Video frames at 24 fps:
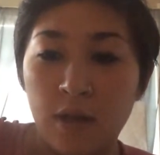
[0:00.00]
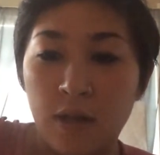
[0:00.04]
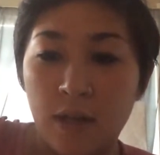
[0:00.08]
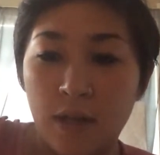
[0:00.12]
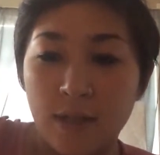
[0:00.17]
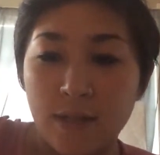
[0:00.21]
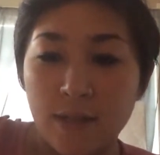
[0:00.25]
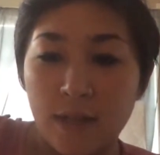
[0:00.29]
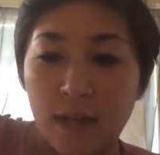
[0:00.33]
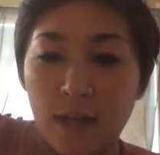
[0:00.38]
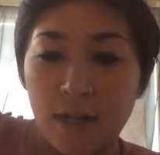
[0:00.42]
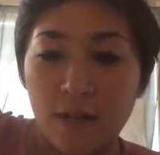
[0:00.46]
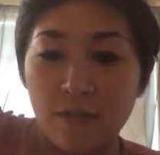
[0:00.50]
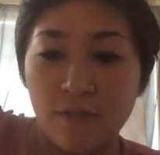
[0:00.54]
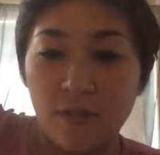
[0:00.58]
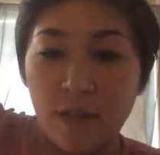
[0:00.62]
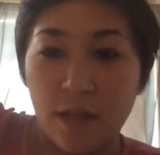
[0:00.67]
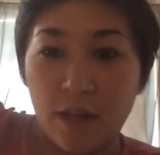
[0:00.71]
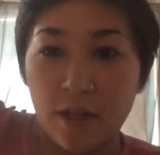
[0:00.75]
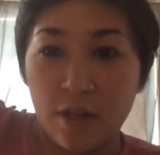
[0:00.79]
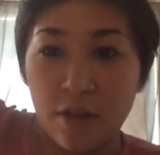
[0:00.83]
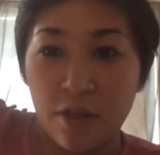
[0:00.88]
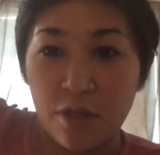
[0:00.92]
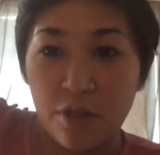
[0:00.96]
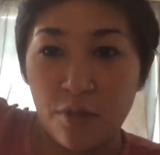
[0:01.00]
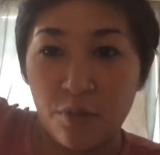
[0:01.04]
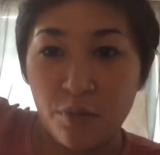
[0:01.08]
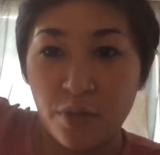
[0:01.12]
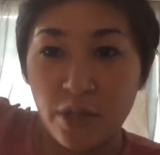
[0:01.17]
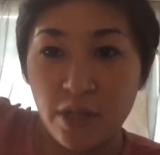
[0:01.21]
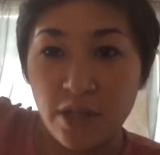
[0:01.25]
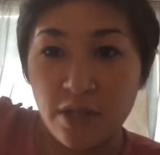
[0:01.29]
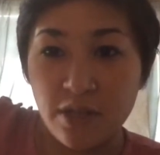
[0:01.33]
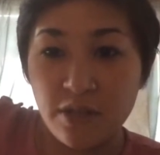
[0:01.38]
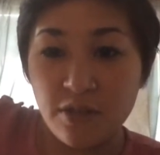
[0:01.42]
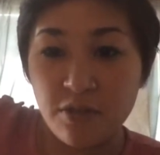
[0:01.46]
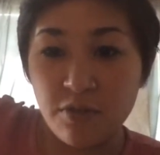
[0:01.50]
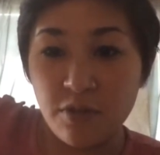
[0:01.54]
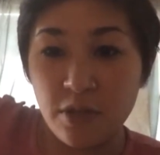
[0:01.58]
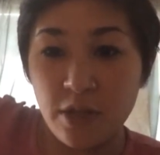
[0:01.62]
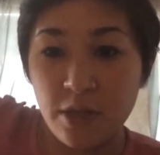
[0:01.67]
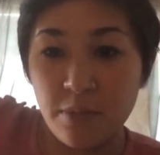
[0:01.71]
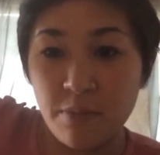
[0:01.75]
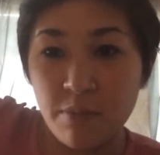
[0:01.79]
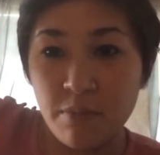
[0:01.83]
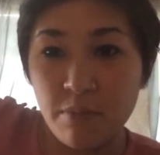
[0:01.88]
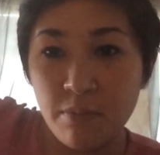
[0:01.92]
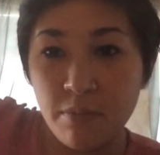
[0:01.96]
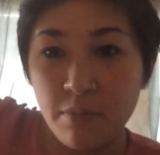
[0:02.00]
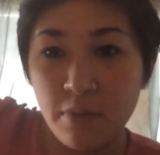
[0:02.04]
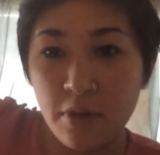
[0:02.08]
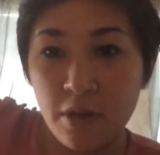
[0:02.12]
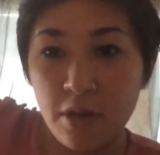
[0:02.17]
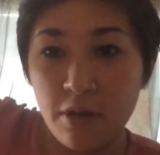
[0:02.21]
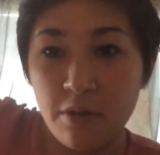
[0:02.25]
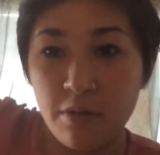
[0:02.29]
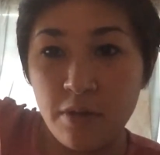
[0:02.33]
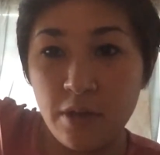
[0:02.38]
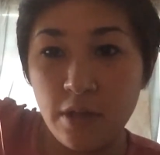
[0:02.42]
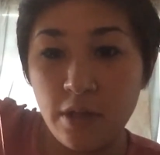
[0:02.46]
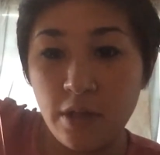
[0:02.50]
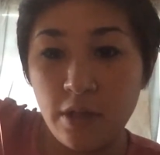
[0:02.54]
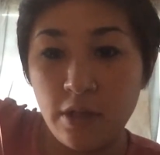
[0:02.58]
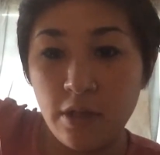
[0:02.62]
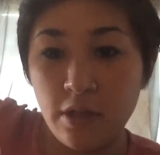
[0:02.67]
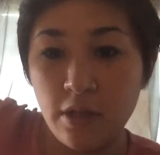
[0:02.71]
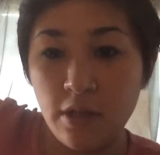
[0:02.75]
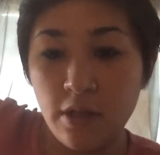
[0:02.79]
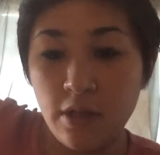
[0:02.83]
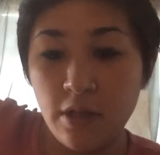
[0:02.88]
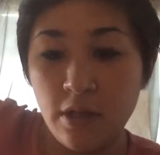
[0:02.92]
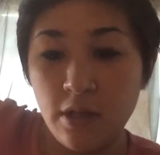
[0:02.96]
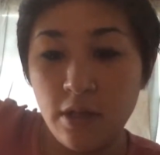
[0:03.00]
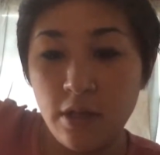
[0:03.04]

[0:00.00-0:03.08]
it's kind of like a three-stream going here,